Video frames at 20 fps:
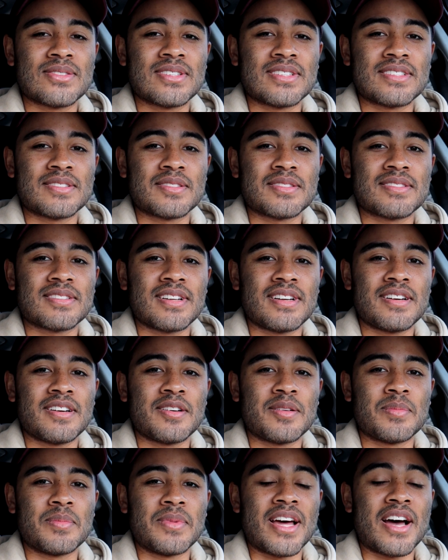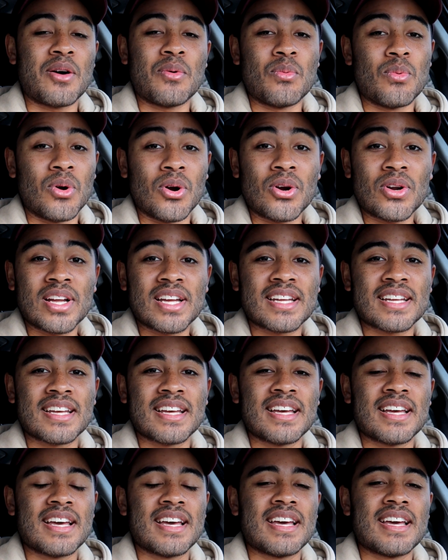just not work
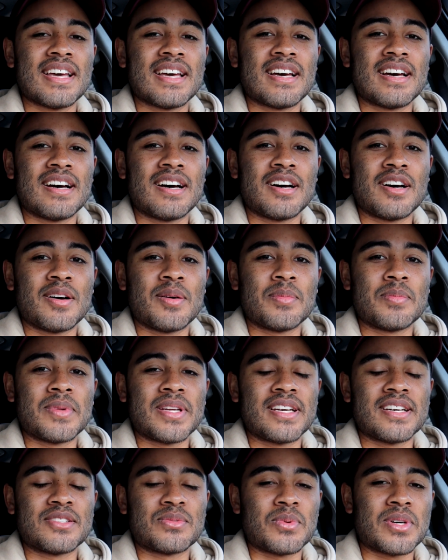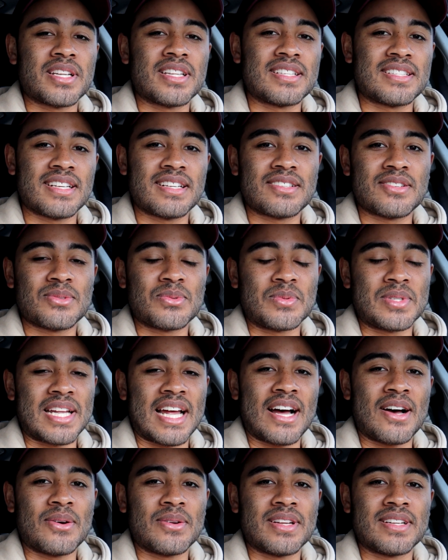because one of the sensors was
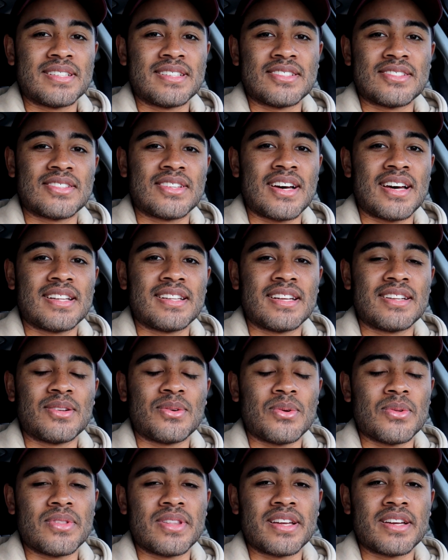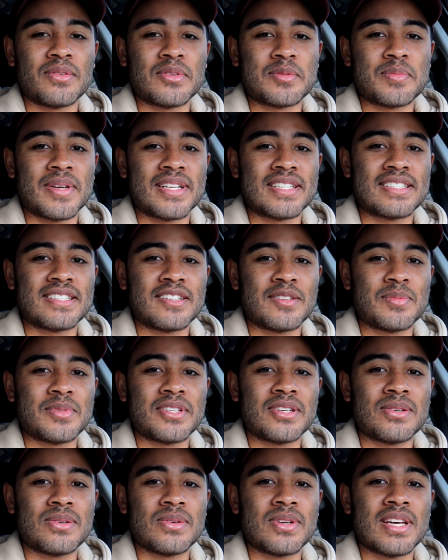out. It just thought that the whole thing was messed up,
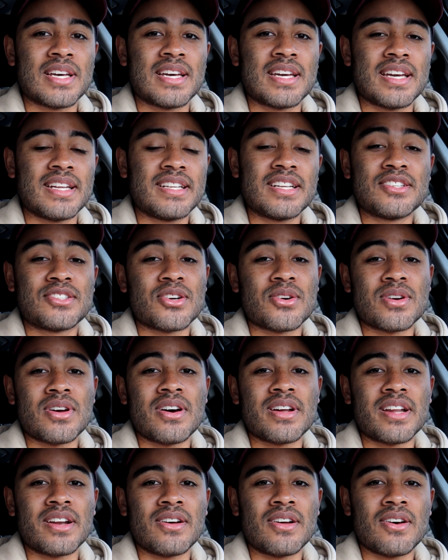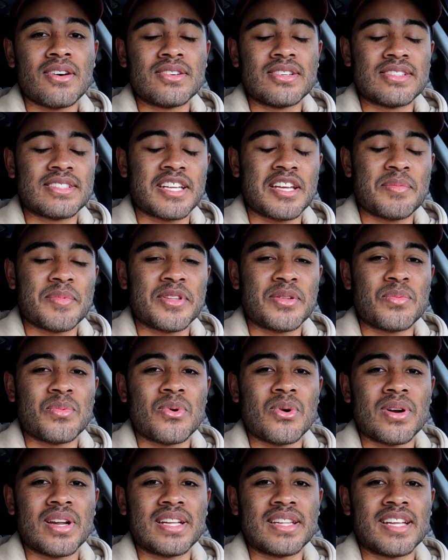so it didn't turn on at all. It just gave me the
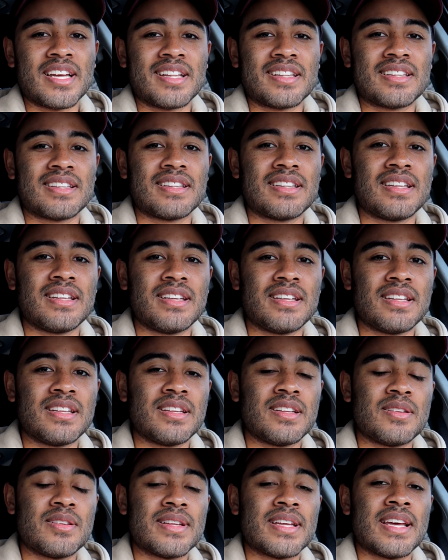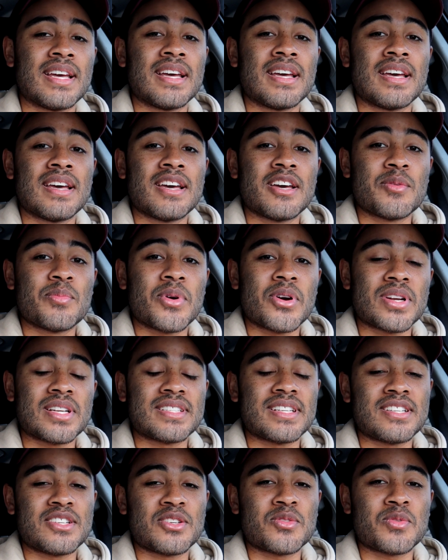warning that the parking
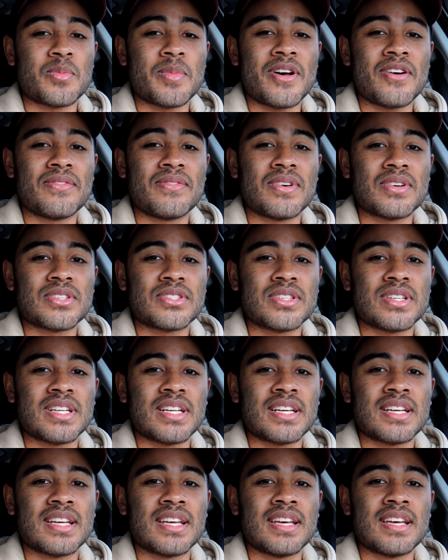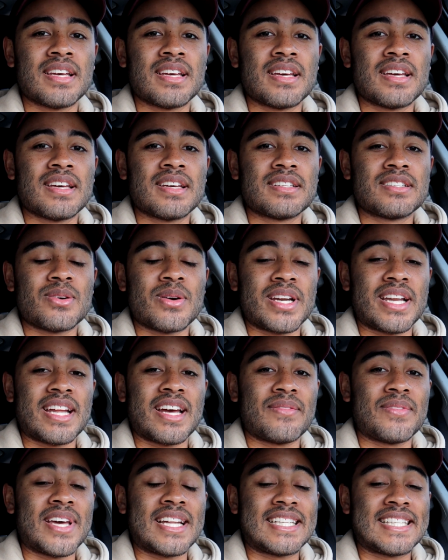sensors were malfunctioning, so I didn't
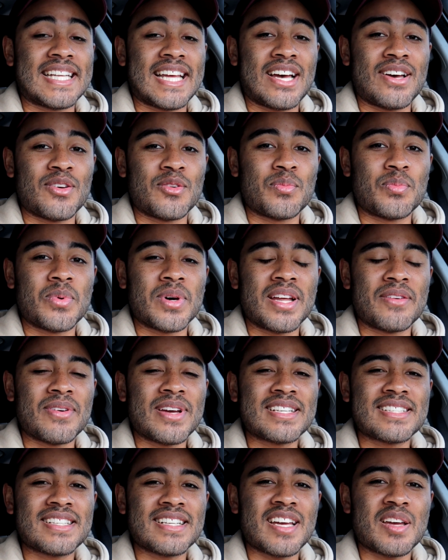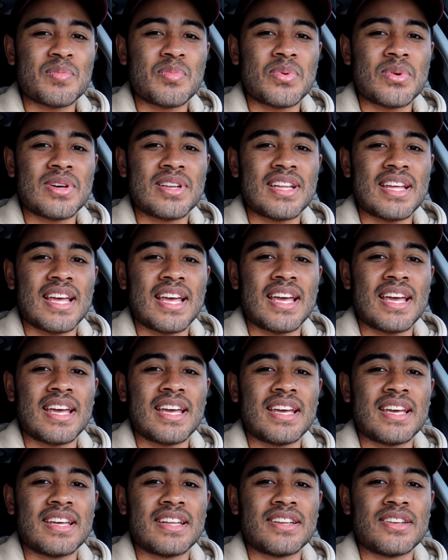have that sound. But eventually I put
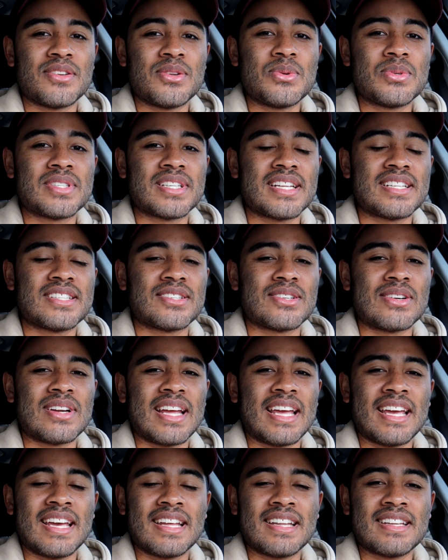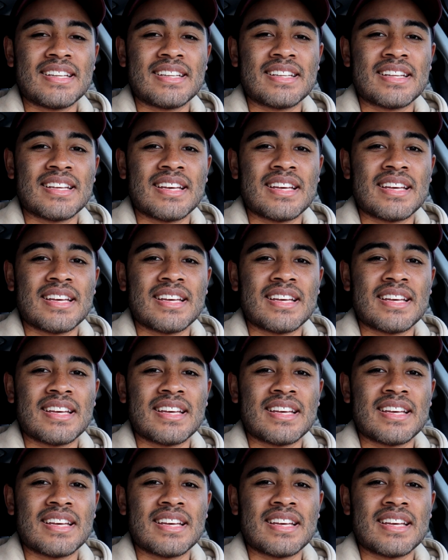a new sensor in